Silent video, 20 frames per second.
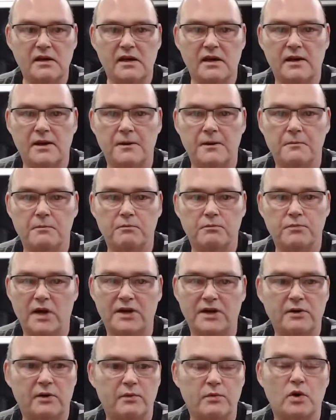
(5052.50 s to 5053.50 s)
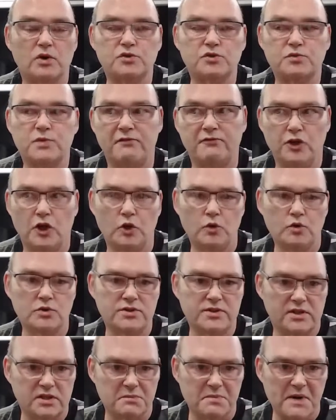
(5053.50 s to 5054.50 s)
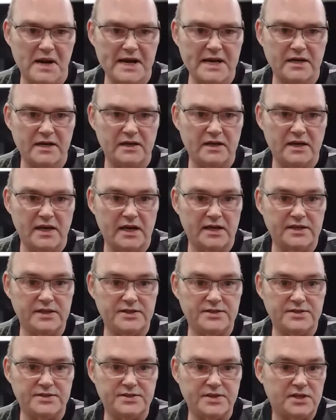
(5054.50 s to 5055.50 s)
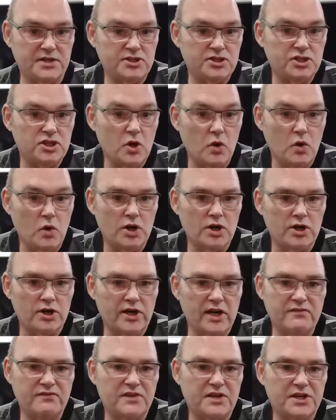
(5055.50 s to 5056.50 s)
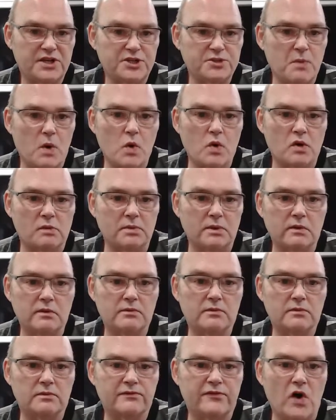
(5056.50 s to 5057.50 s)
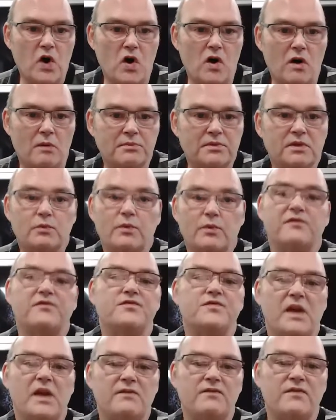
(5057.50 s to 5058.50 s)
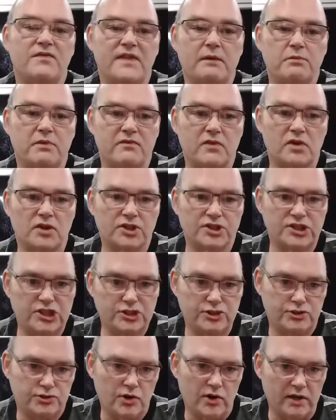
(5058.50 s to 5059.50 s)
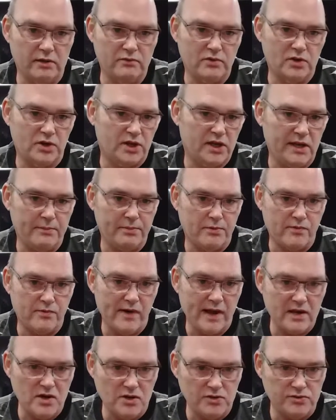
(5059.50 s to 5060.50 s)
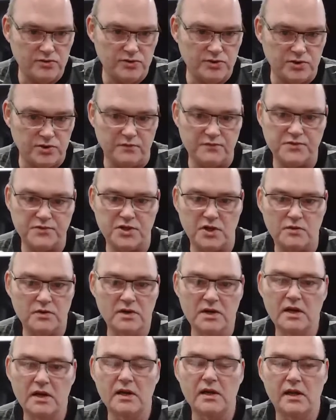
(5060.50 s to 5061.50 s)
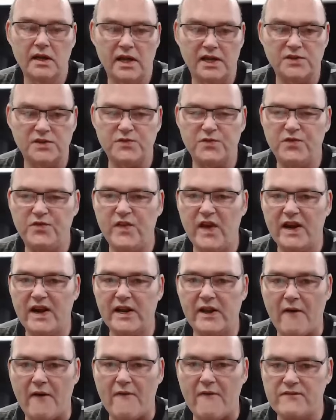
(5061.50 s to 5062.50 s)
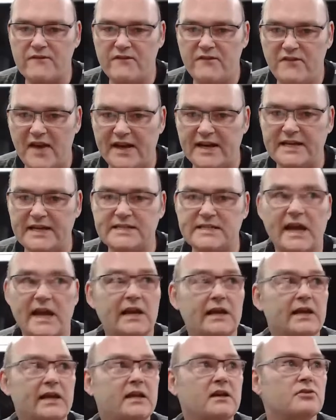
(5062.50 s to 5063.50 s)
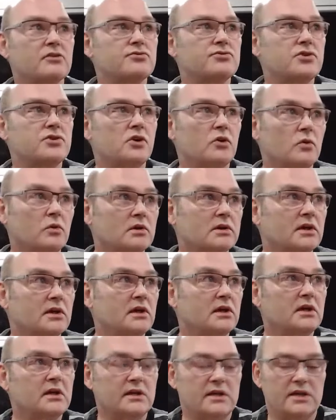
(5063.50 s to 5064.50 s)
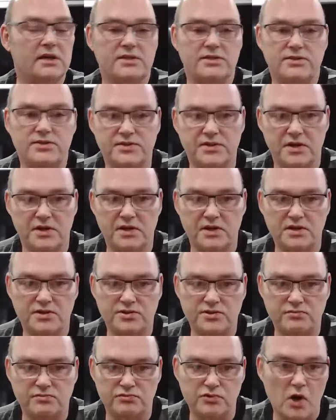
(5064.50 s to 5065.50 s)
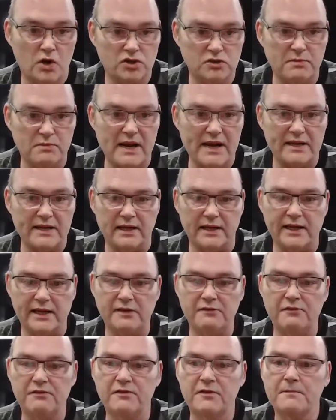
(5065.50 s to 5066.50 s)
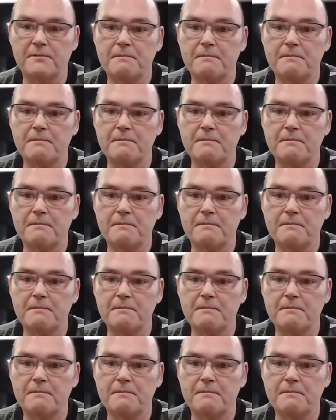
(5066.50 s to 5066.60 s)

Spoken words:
But once we've used the tobacco and it's no longer even in a smokable form, we've got to destroy it. We've got to keep a record and stuff. So it's very, very tightly controlled. Is raw tobacco leaf.